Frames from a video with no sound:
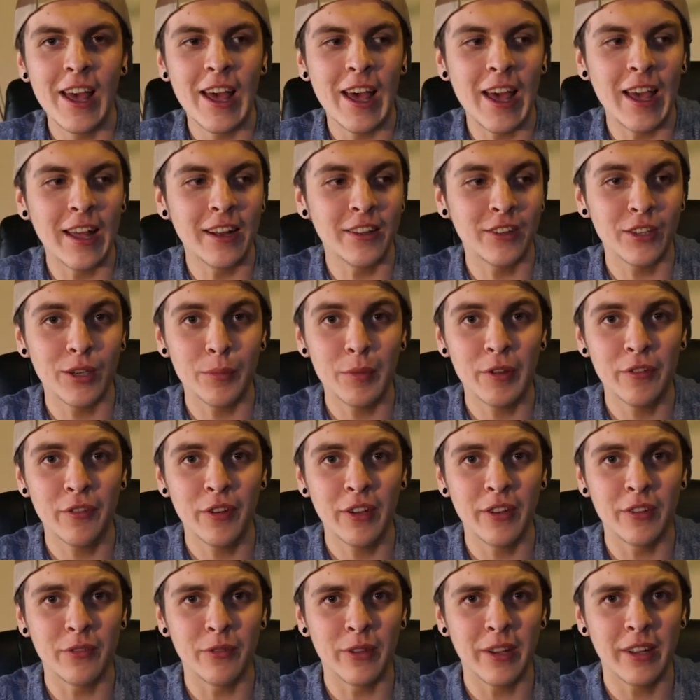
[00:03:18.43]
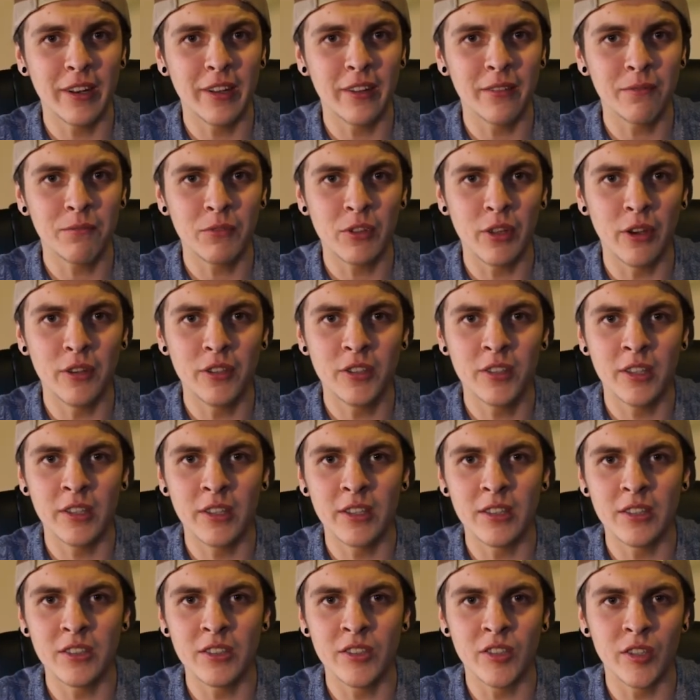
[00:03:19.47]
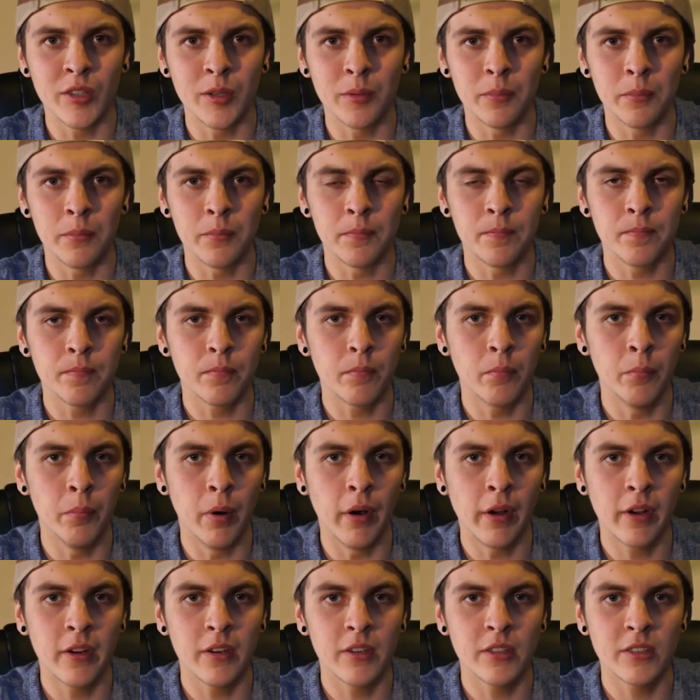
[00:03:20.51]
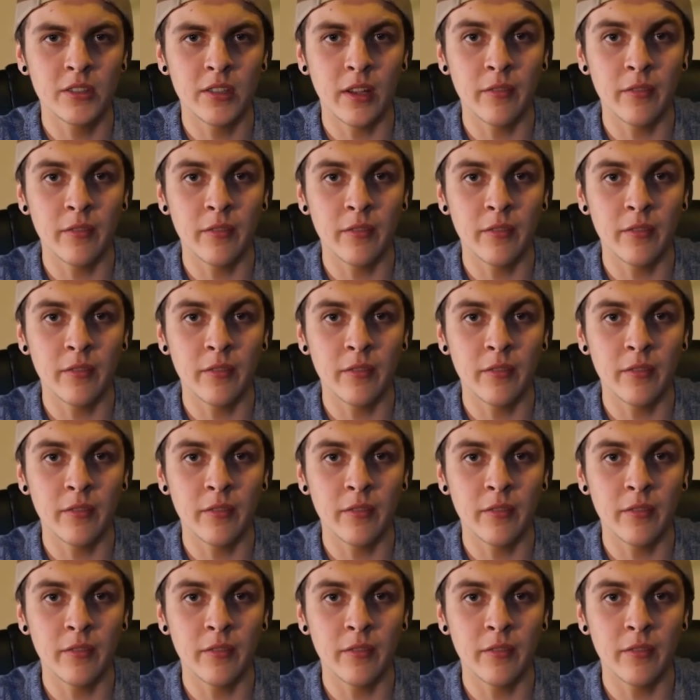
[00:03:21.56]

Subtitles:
and it's going to be fun. We get a ghost hunt in some bunkers.